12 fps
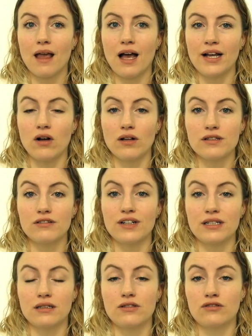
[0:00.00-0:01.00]
I also
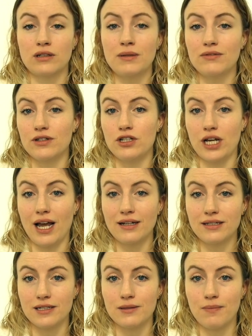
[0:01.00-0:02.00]
felt extremely
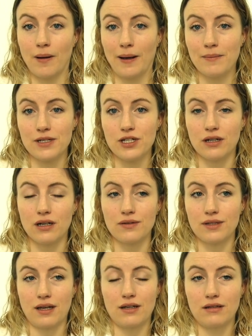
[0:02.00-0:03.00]
rejected by Imogen. I
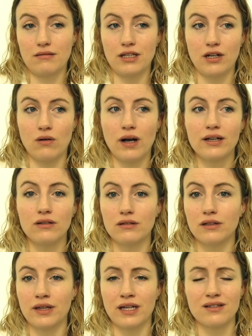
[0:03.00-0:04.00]
was like, you know, I
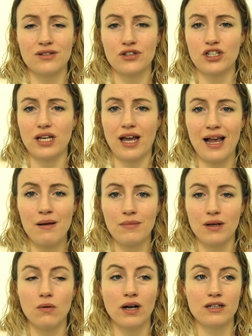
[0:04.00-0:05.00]
Google things, does she hate
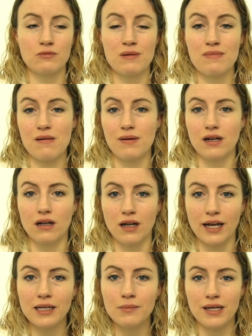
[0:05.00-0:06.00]
me? Why does my baby not
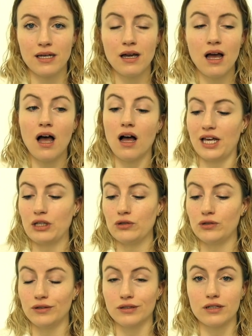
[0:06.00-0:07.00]
like me? I
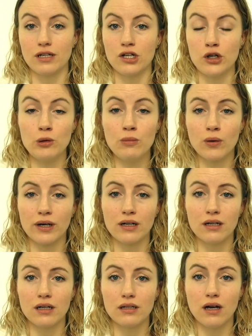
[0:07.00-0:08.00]
Googled
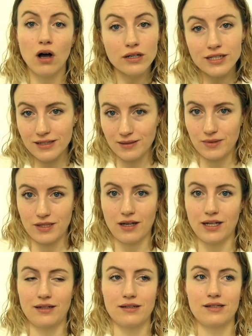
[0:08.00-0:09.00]
newborn autism
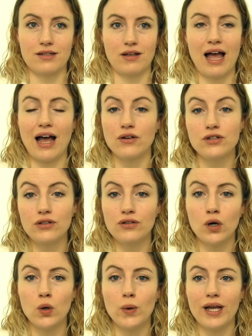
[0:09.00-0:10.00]
signs. How do you
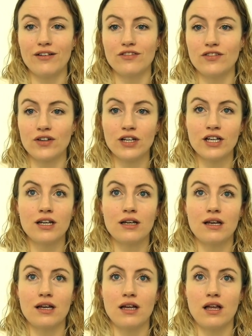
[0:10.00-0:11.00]
know if
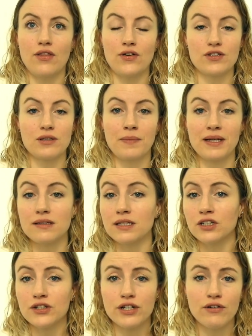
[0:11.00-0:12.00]
there's something
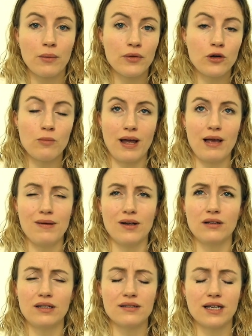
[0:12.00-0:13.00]
seriously wrong with your baby?
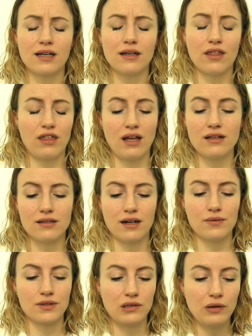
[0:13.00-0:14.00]
All these like things that I
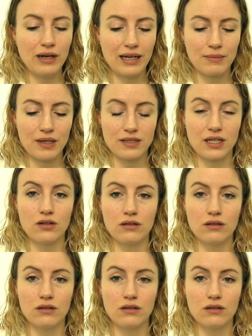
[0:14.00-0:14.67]
was Googling, because